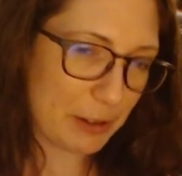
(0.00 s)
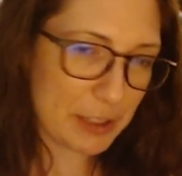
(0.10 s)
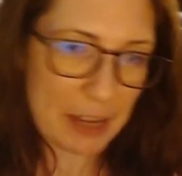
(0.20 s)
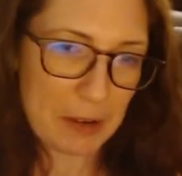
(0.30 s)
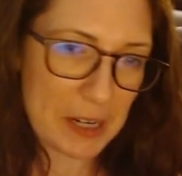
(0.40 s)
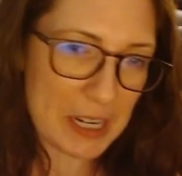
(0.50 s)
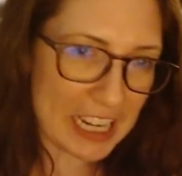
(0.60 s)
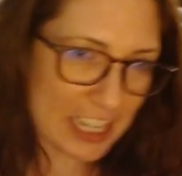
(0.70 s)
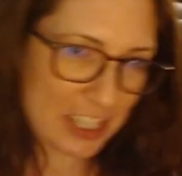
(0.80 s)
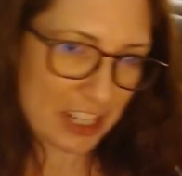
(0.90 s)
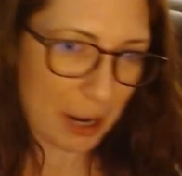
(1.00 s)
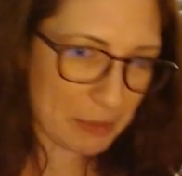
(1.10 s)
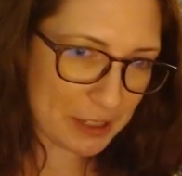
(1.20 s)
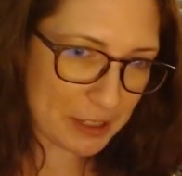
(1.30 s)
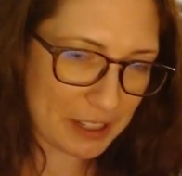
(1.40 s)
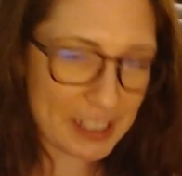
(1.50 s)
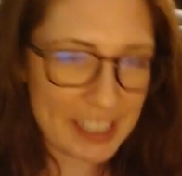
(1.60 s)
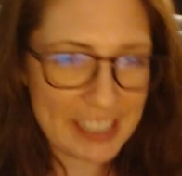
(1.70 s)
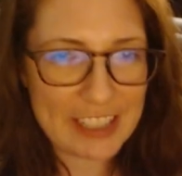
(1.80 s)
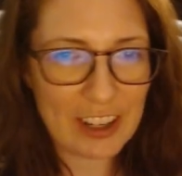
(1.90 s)
There was that one Nik chapter
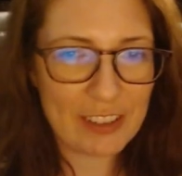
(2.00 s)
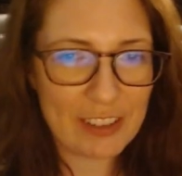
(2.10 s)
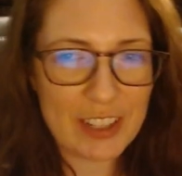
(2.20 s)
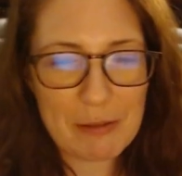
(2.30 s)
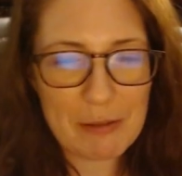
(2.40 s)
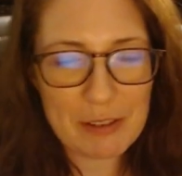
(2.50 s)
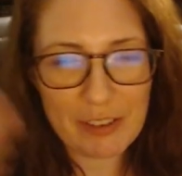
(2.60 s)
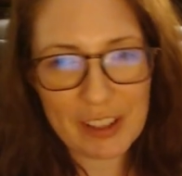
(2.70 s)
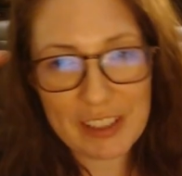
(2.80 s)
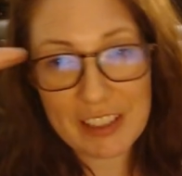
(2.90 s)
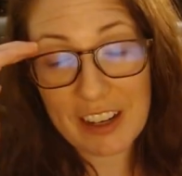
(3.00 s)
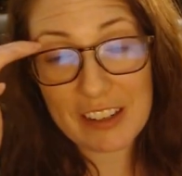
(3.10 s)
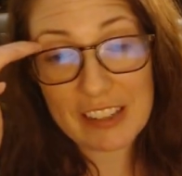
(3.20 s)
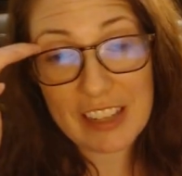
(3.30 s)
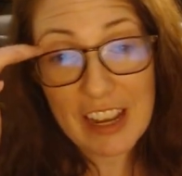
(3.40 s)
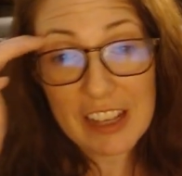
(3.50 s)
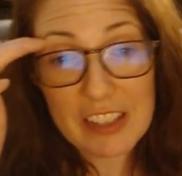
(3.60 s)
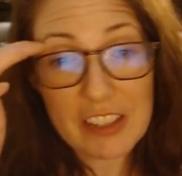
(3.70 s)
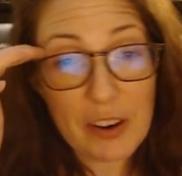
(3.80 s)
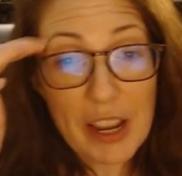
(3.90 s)
in Song of Scarabs and Fallen Stars.
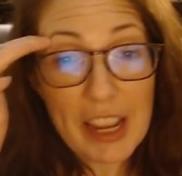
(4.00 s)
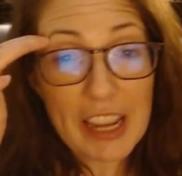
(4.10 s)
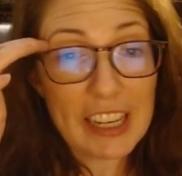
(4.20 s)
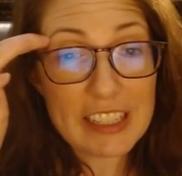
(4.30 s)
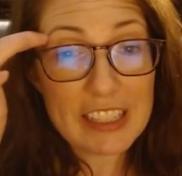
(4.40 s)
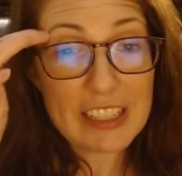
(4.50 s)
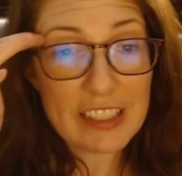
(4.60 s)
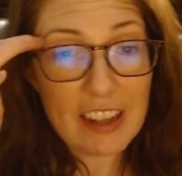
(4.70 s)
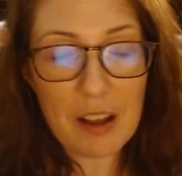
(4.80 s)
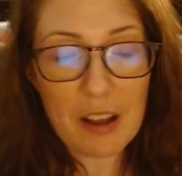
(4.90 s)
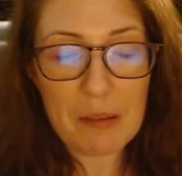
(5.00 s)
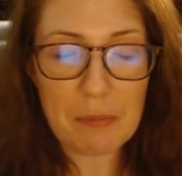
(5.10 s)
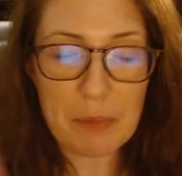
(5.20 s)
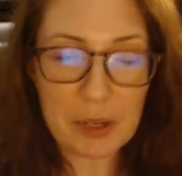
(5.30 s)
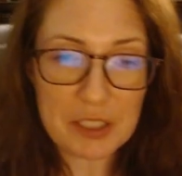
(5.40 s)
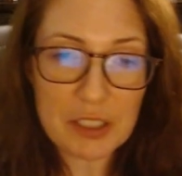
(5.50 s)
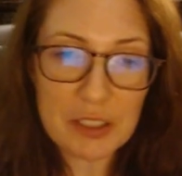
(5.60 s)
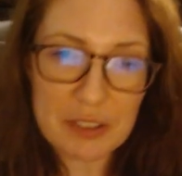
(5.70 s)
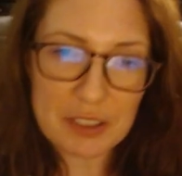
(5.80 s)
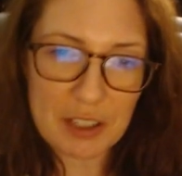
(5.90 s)
So in um, book
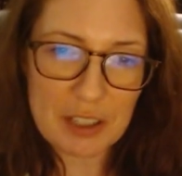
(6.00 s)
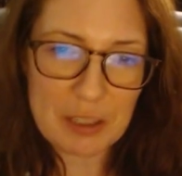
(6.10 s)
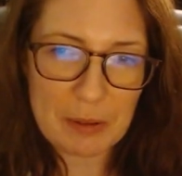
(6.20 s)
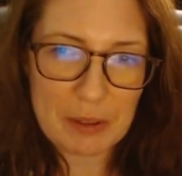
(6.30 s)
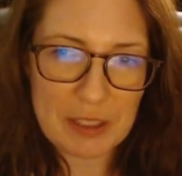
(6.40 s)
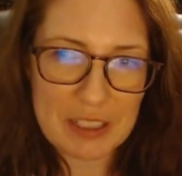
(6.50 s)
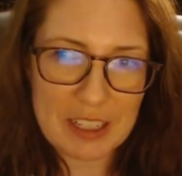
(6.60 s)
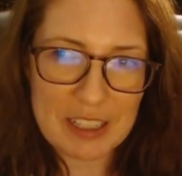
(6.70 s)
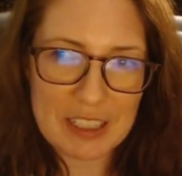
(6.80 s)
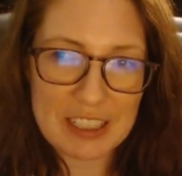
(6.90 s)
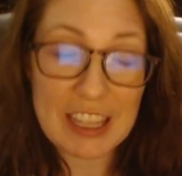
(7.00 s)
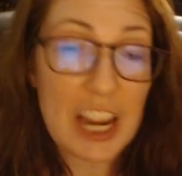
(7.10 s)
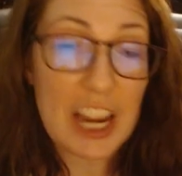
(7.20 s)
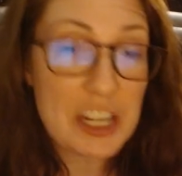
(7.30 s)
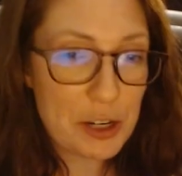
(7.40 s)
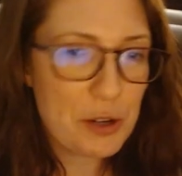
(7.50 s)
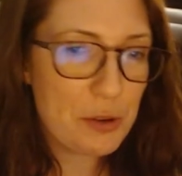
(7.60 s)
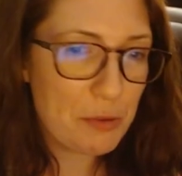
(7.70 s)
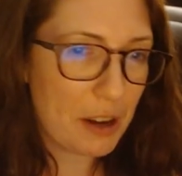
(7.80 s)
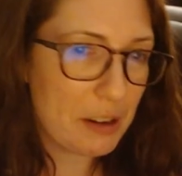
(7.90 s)
two, Darkness Between the Stars, I
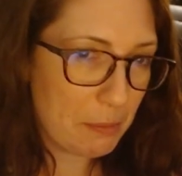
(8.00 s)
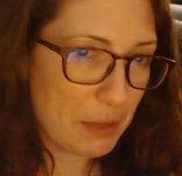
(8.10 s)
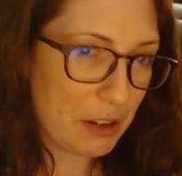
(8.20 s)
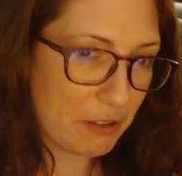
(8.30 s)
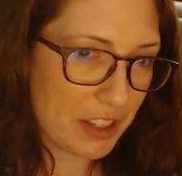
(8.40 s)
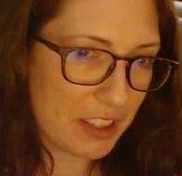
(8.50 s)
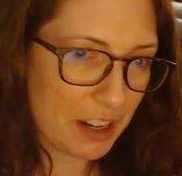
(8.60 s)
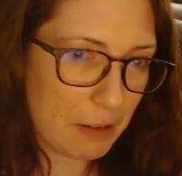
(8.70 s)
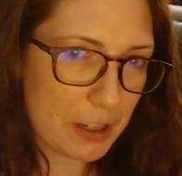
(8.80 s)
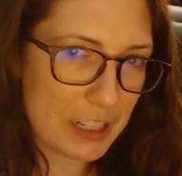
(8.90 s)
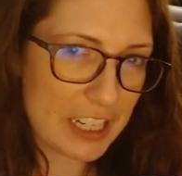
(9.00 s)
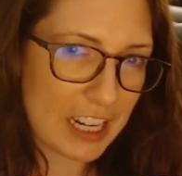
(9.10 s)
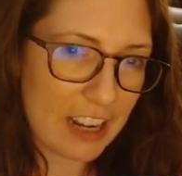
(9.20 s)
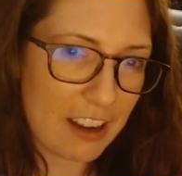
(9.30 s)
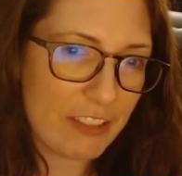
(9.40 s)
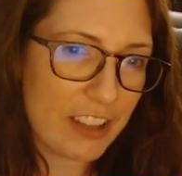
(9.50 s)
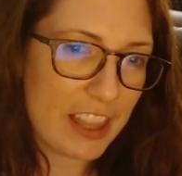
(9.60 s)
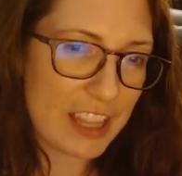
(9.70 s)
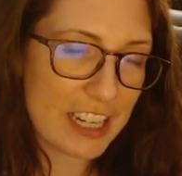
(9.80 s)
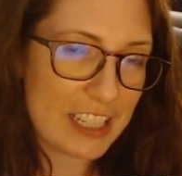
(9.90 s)
knew one POV that I wanted to have,
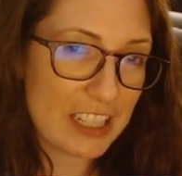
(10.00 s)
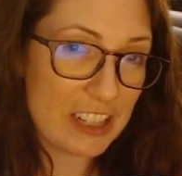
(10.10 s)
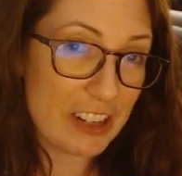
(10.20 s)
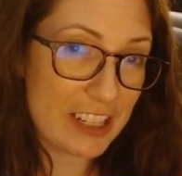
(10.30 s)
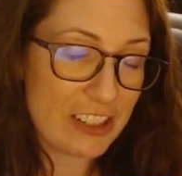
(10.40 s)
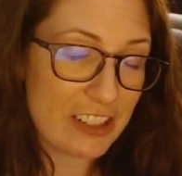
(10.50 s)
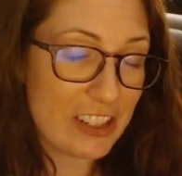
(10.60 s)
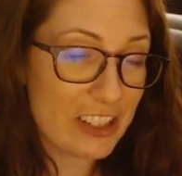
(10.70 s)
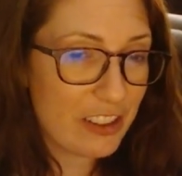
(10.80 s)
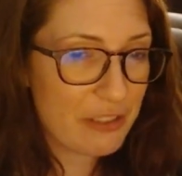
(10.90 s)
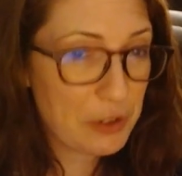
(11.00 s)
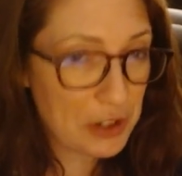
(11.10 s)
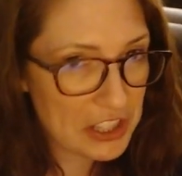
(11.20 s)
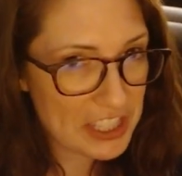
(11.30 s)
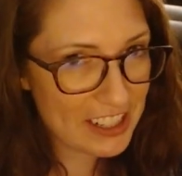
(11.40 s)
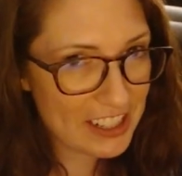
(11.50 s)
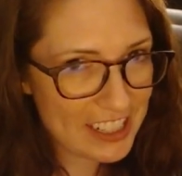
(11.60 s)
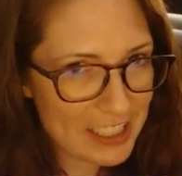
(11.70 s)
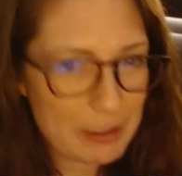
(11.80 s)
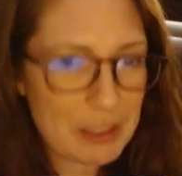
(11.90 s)
and that is to transition into the fourth
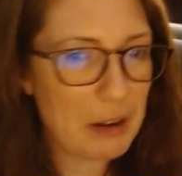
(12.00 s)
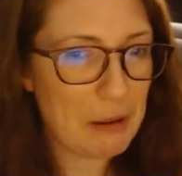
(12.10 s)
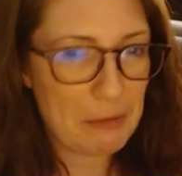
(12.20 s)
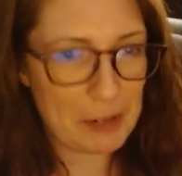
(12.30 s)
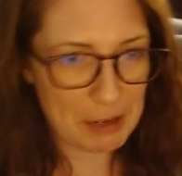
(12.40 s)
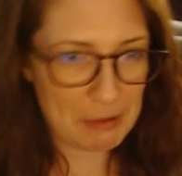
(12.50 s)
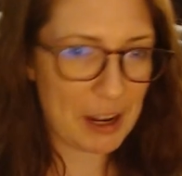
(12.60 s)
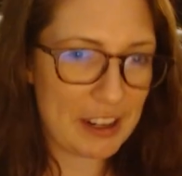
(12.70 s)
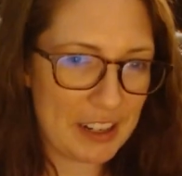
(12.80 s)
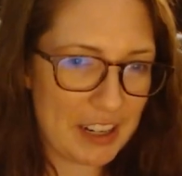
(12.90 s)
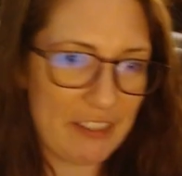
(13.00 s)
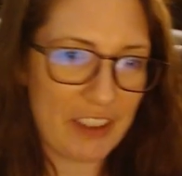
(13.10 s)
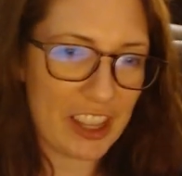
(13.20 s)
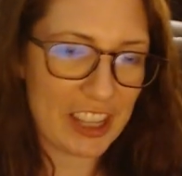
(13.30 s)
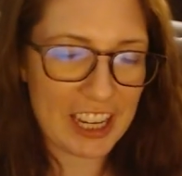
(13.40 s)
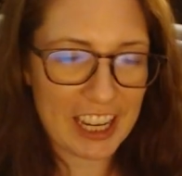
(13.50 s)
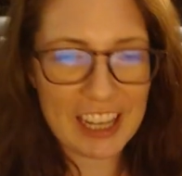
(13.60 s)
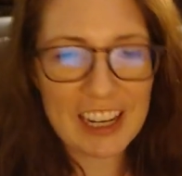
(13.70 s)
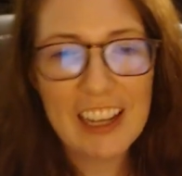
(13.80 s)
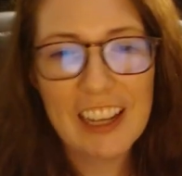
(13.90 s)
series, which I'm, which I'm not unveiling
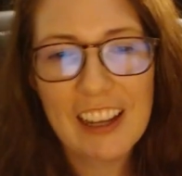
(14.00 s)
yet.